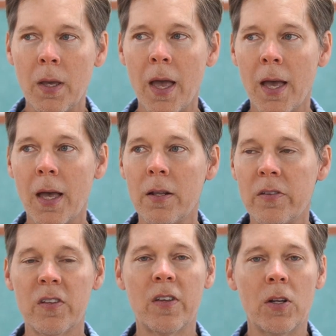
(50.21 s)
And
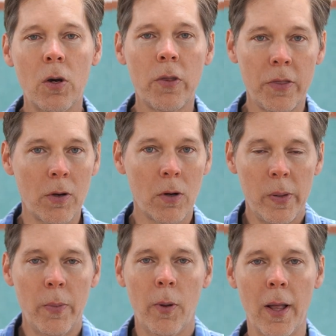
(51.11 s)
since I know that there are
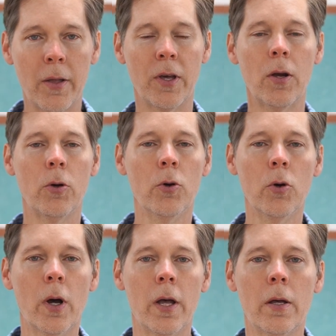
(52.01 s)
people out there
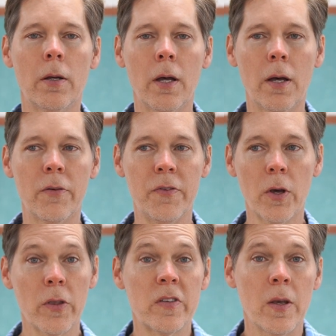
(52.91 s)
who uh,
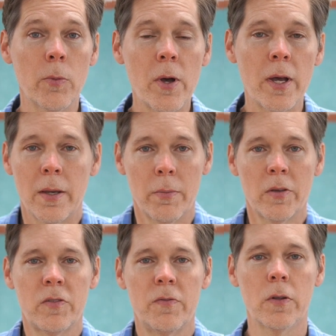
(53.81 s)
feel the same way, that
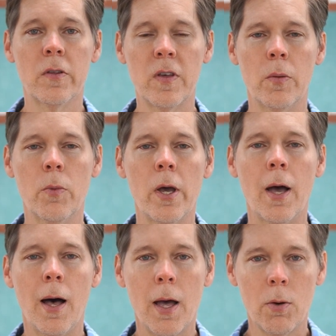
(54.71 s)
must feel the same way,
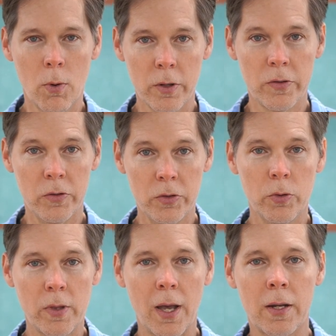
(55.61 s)
I want to
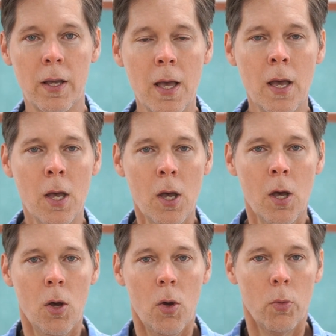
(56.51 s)
do that
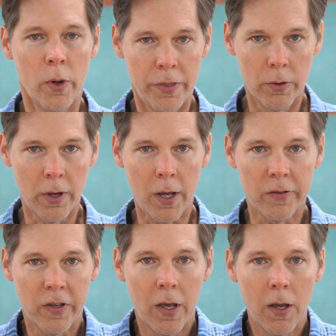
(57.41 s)
with you
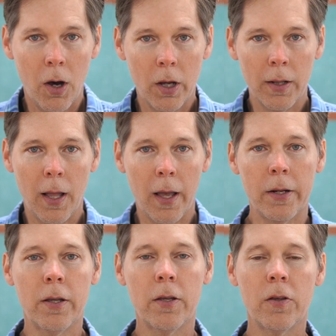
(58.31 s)
guys
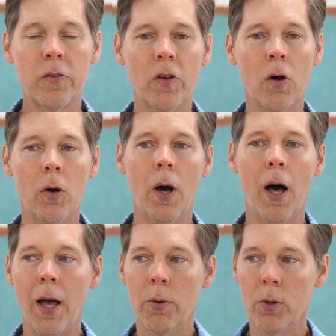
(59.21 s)
online. So
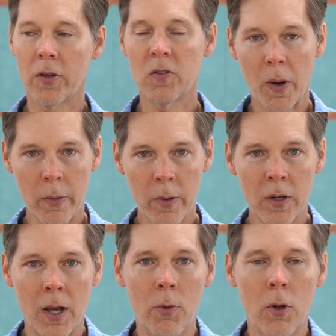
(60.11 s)
I will
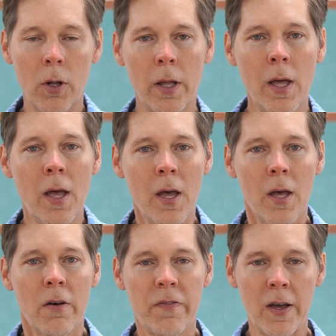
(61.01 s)
experiment, I will
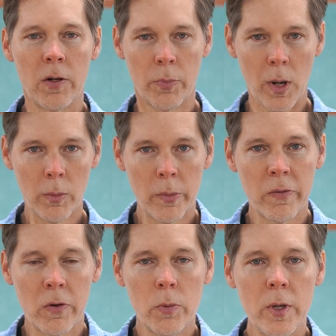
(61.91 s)
find a problem
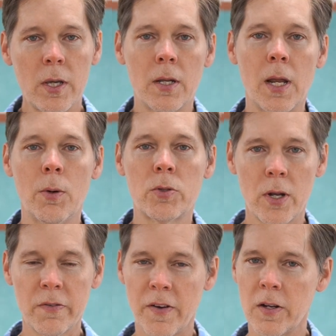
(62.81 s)
every week and I will
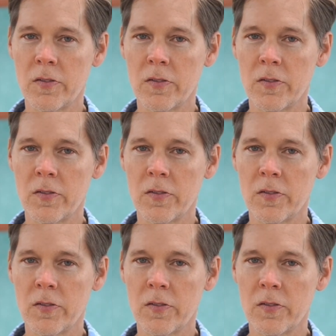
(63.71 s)
try to find a